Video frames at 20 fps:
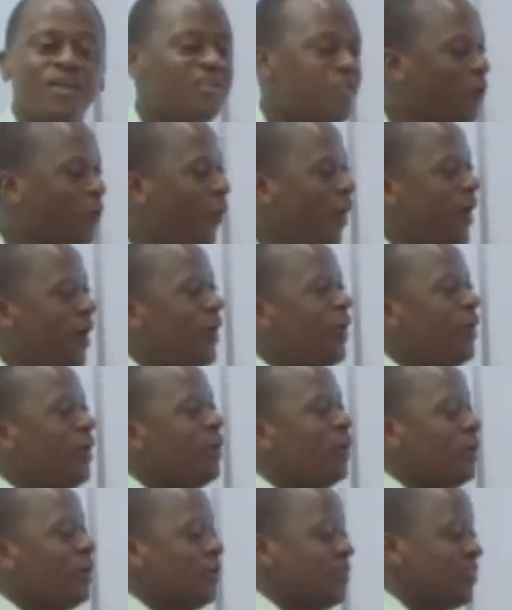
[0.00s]
is the way
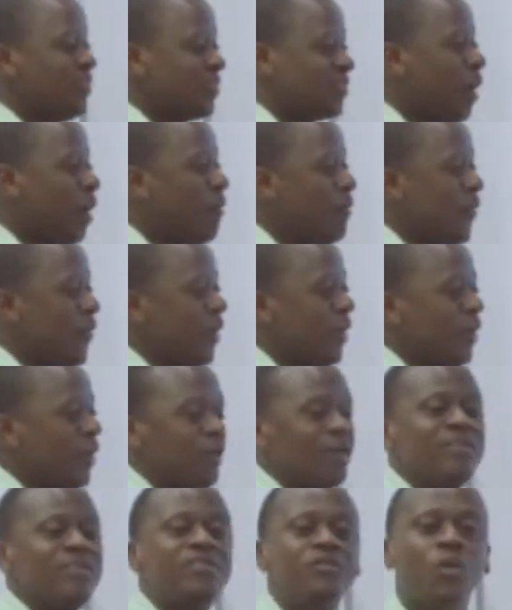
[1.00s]
something
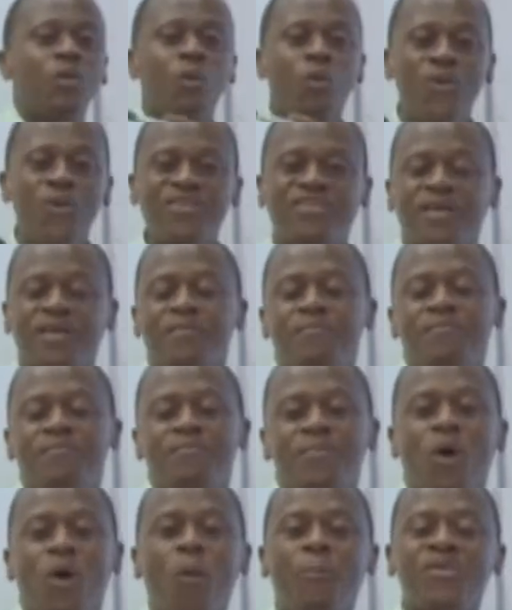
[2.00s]
is written
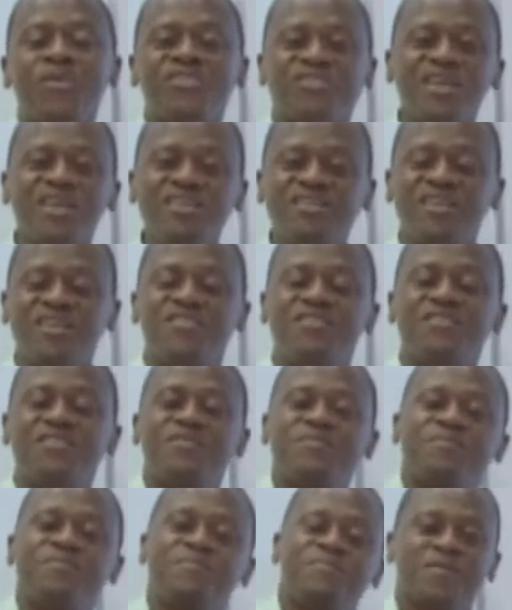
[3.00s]
or presented.
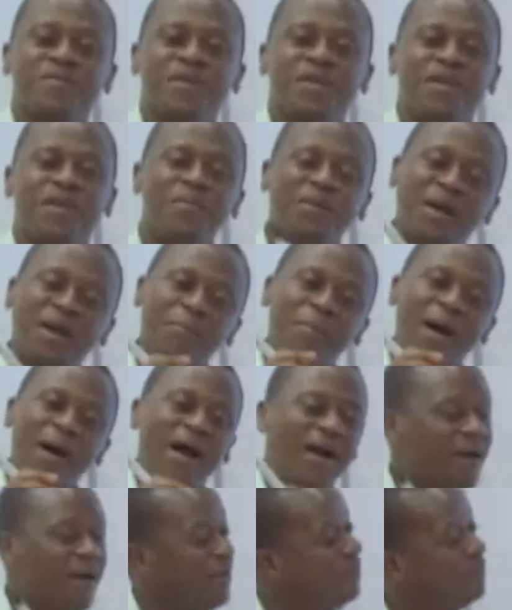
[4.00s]
Let me come
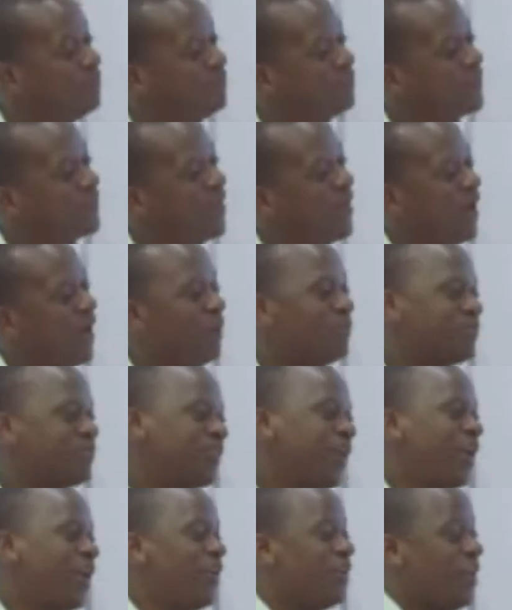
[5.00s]
back. I'm
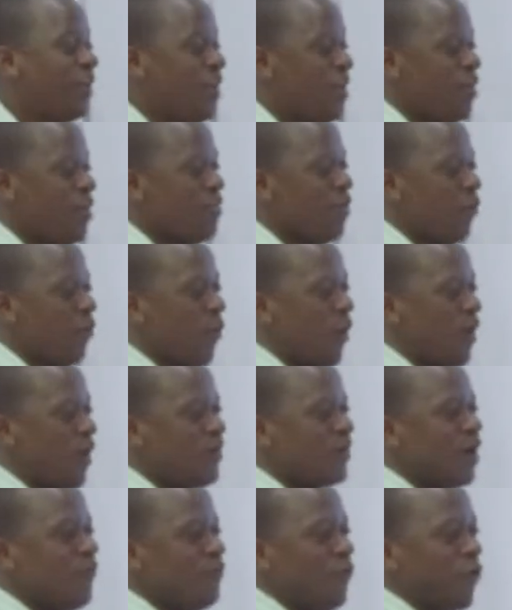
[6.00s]
saying the
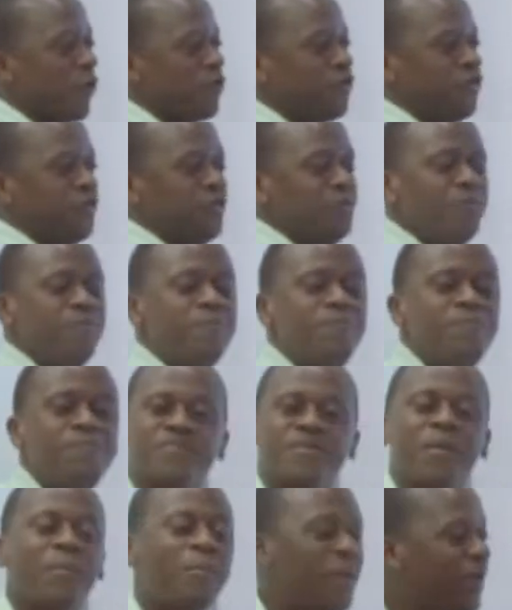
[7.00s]
word graphology
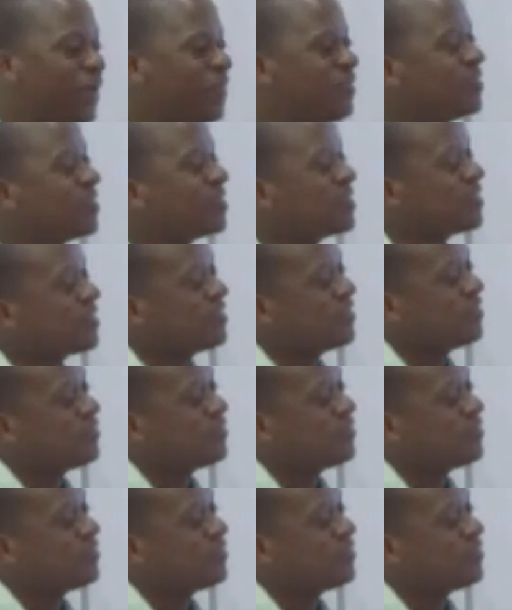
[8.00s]
means